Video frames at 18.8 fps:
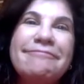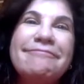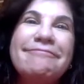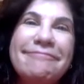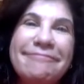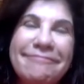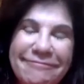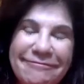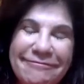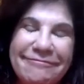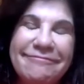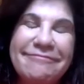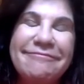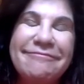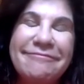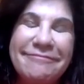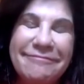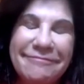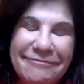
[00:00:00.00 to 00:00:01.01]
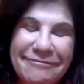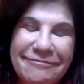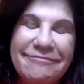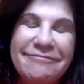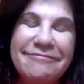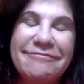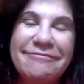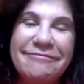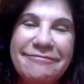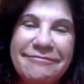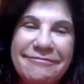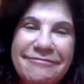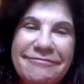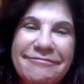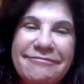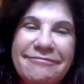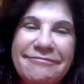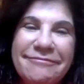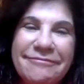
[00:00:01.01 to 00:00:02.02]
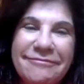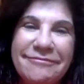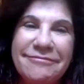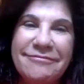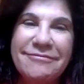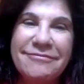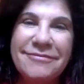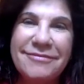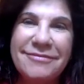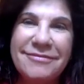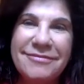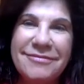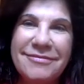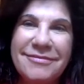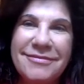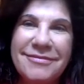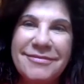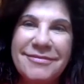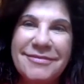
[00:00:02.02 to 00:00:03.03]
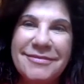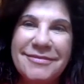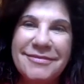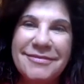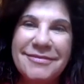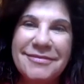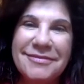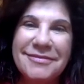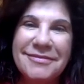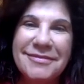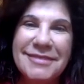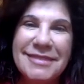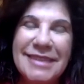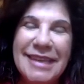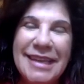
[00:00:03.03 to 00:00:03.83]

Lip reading: (not speaking)